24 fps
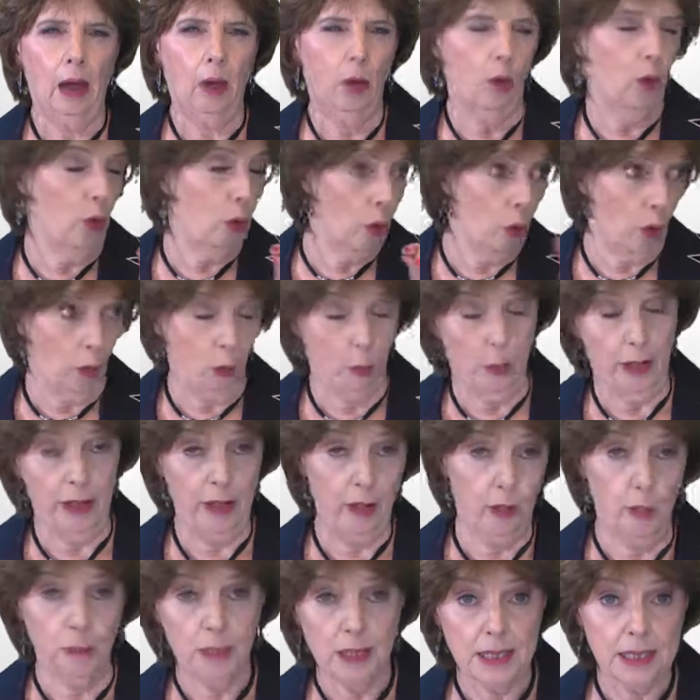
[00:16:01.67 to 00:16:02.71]
or where
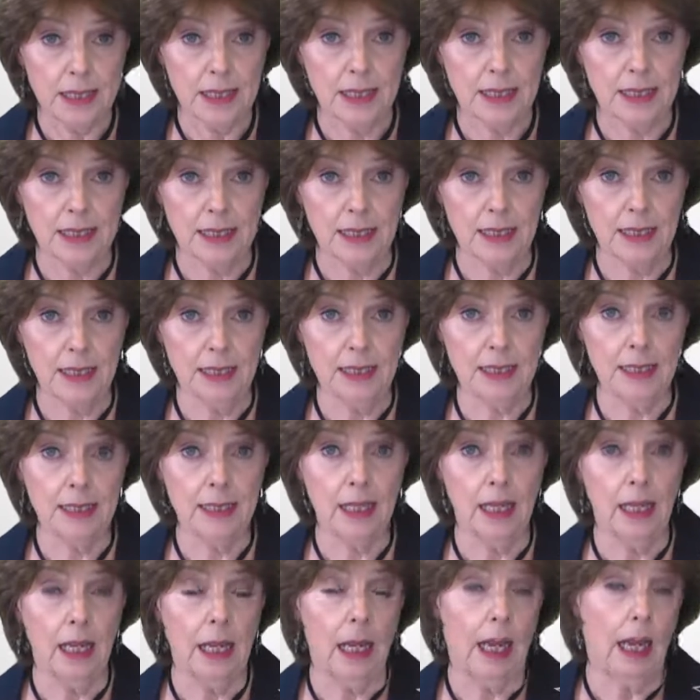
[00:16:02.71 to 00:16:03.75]
your business is
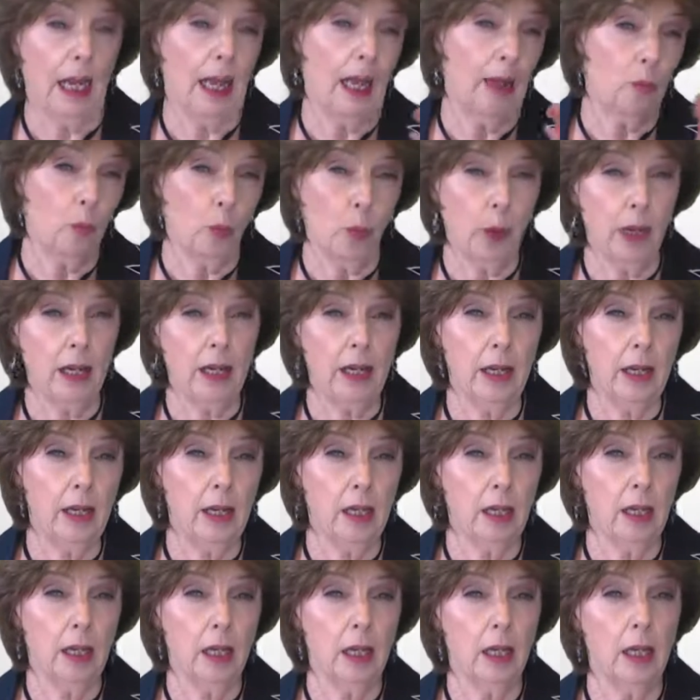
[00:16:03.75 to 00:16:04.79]
and where
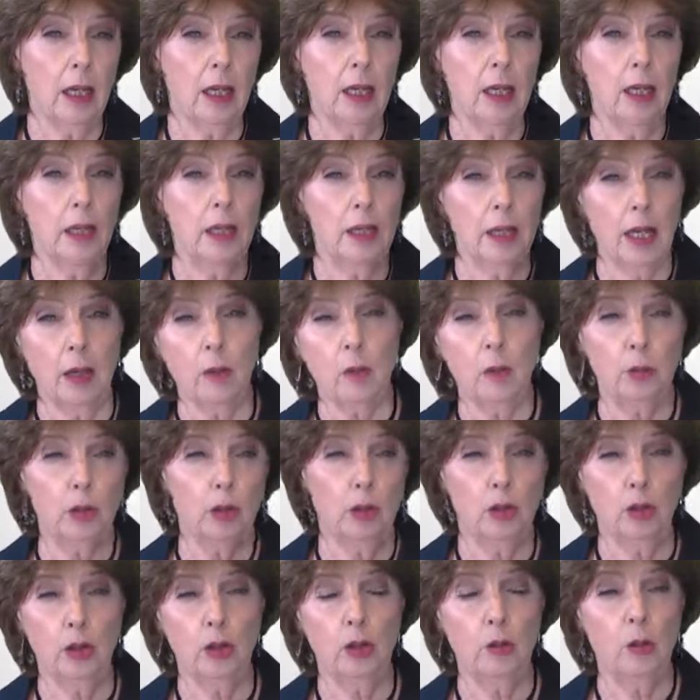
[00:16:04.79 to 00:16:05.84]

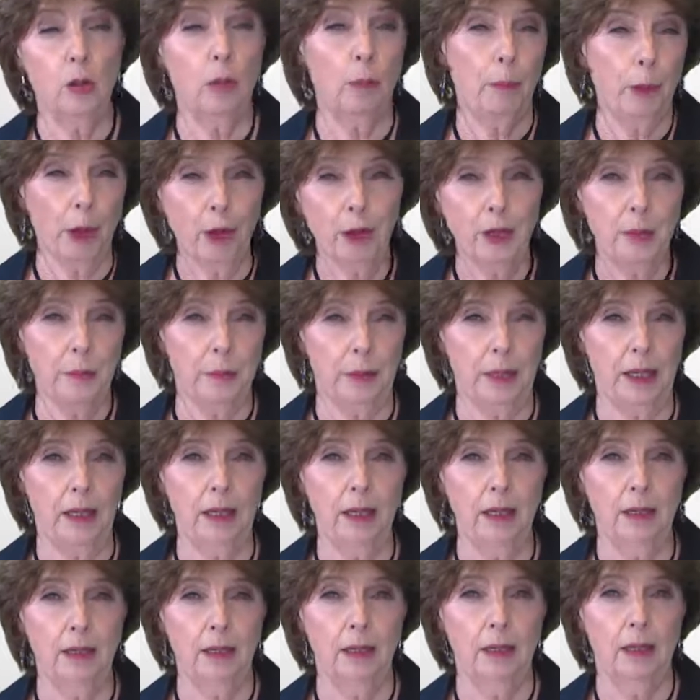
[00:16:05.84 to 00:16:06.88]
you will both
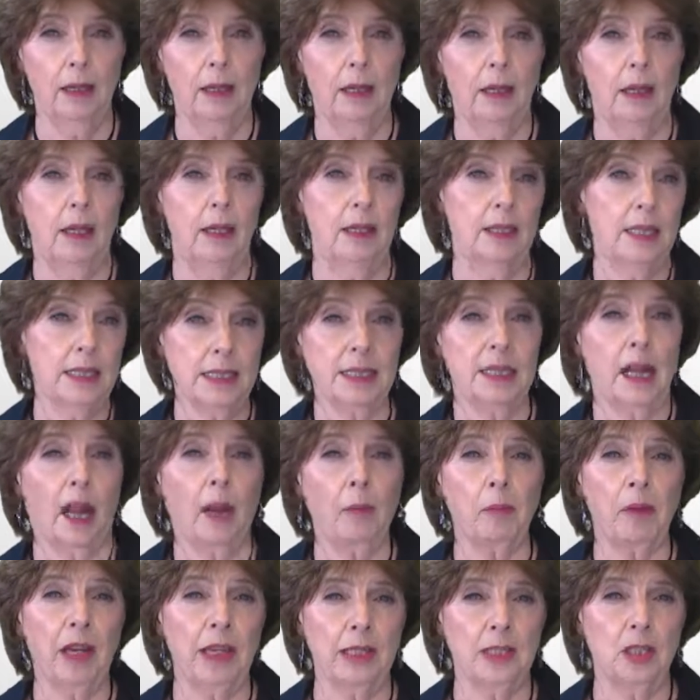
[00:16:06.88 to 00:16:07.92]
be this
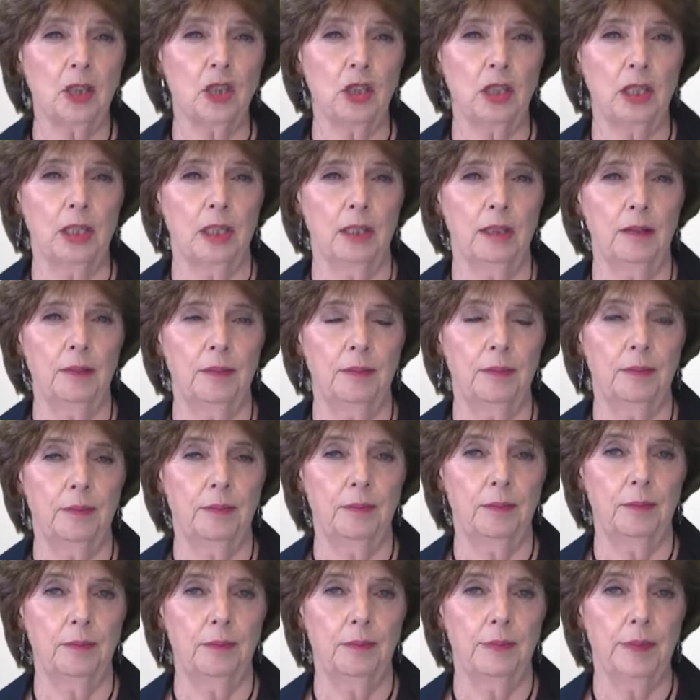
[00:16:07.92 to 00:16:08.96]
time next year.
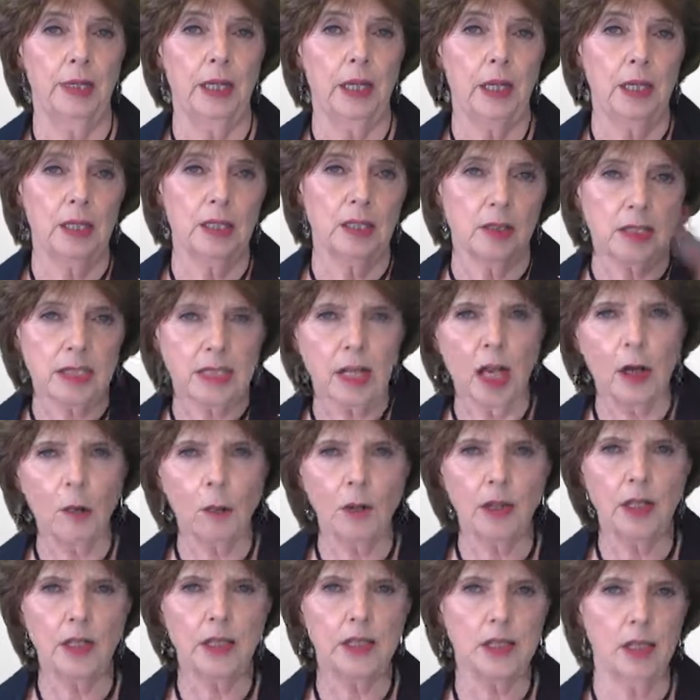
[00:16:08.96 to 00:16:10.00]
So start
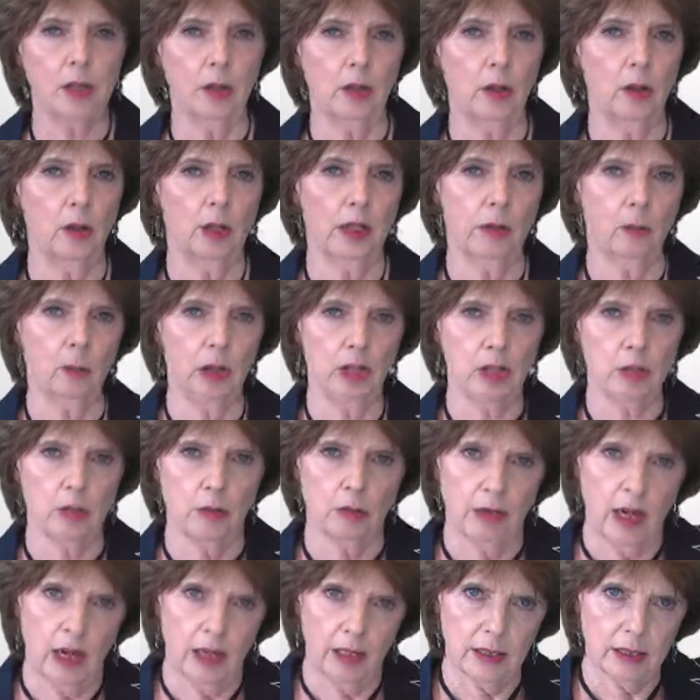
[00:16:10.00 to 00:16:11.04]
with a circle in which you
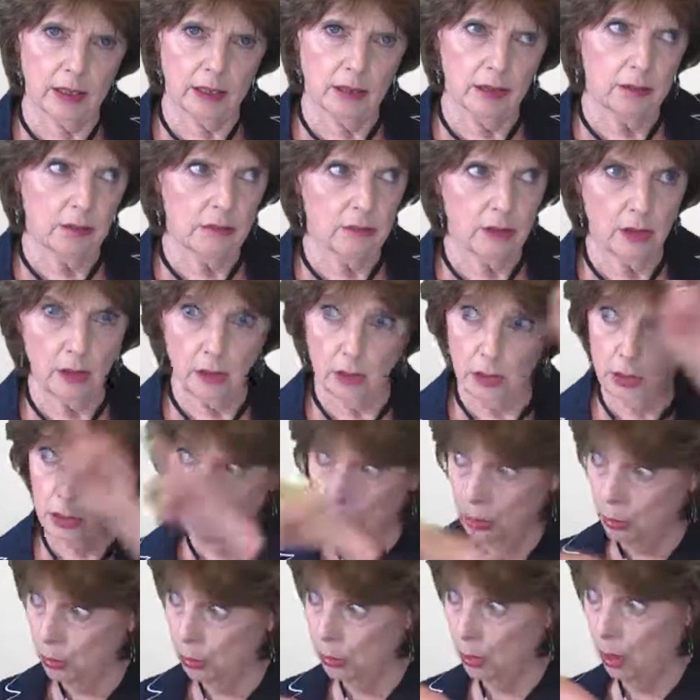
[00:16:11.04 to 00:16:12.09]
write,
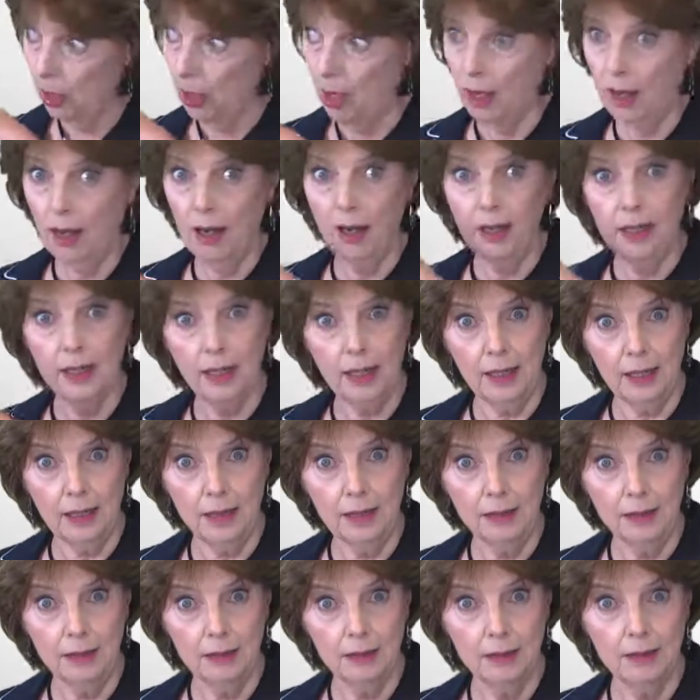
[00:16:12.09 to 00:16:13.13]
you are
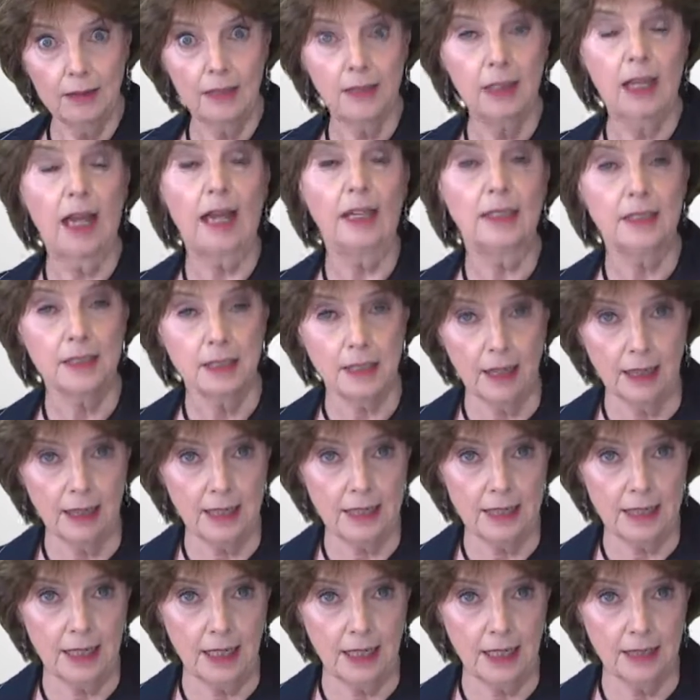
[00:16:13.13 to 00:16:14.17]
here and
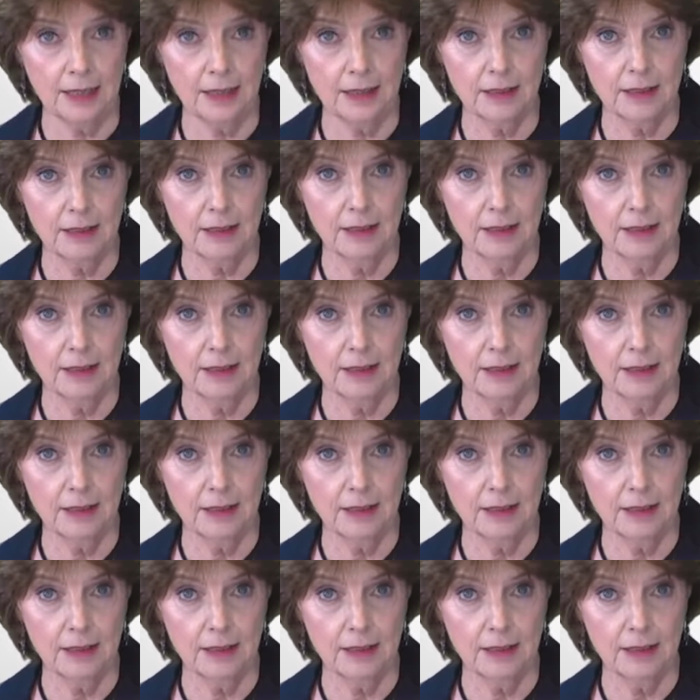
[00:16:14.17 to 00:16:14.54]
today's date.